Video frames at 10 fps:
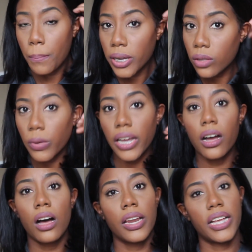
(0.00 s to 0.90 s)
put the wig
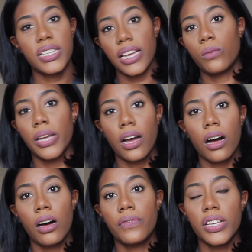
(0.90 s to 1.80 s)
on and take the wig
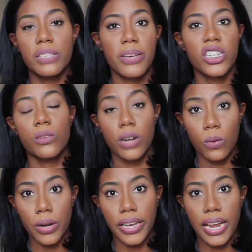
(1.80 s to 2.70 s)
off, especially when
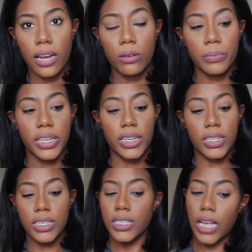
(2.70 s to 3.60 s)
I'm working out,
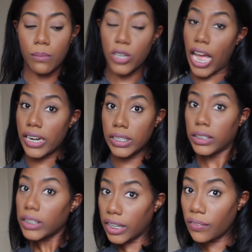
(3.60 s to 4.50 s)
because I'm trying
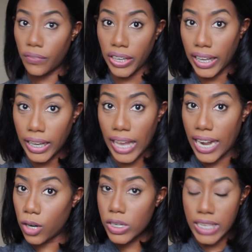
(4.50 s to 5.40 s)
to get fit.
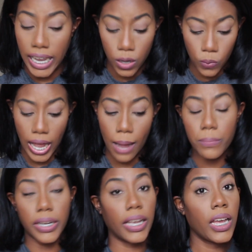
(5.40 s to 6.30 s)
I know it's taking a
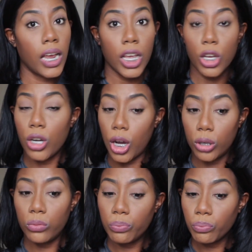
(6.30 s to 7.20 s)
while, but you
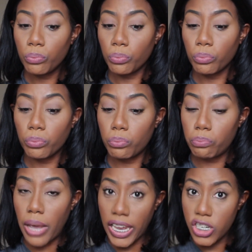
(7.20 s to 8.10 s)
know,
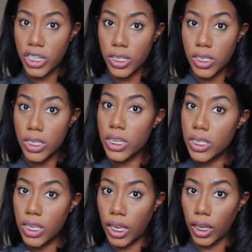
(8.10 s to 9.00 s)
patience
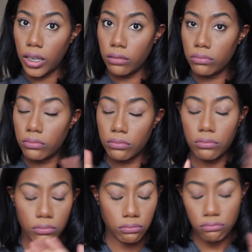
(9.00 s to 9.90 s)
is key.
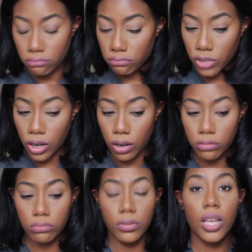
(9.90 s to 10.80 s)
You
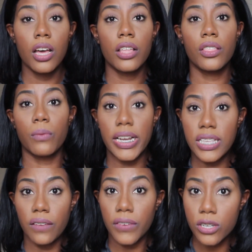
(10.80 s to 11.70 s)
know, the
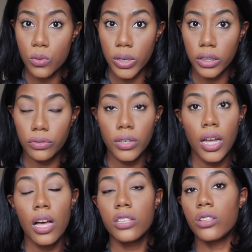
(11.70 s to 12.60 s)
race ain't for the swift,
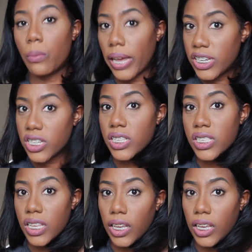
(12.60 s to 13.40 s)
so patience is